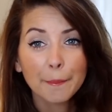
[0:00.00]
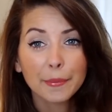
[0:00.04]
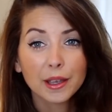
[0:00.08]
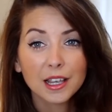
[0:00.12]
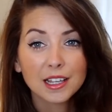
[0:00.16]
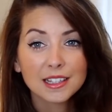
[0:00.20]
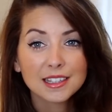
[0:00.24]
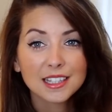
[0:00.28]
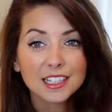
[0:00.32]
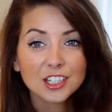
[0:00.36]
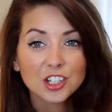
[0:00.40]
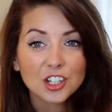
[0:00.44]

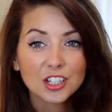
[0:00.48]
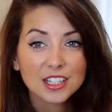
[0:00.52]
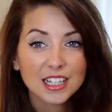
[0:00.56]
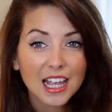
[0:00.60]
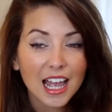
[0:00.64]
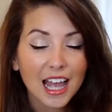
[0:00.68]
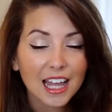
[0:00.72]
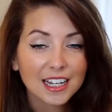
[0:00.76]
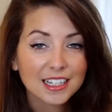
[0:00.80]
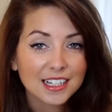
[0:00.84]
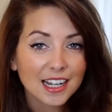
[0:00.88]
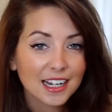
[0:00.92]
because they just
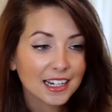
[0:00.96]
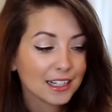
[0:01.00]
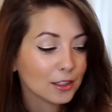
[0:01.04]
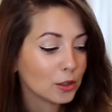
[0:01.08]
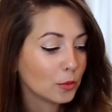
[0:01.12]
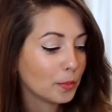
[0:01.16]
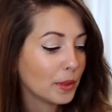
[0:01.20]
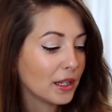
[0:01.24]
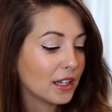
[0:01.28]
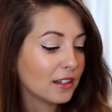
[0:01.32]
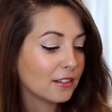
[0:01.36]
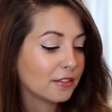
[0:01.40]
add a
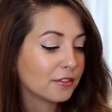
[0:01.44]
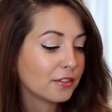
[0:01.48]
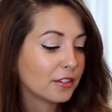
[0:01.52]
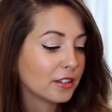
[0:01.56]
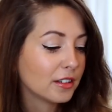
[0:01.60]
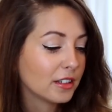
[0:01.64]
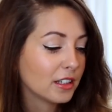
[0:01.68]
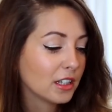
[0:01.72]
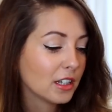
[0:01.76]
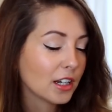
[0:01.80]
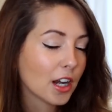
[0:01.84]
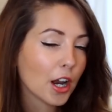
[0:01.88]
little bit of,
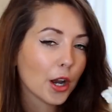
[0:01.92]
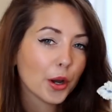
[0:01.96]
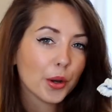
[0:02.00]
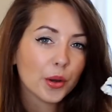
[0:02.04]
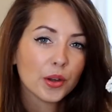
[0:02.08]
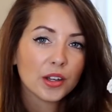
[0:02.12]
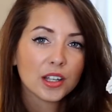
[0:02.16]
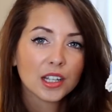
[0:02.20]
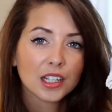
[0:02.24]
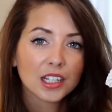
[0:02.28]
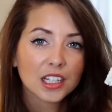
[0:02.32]
you know,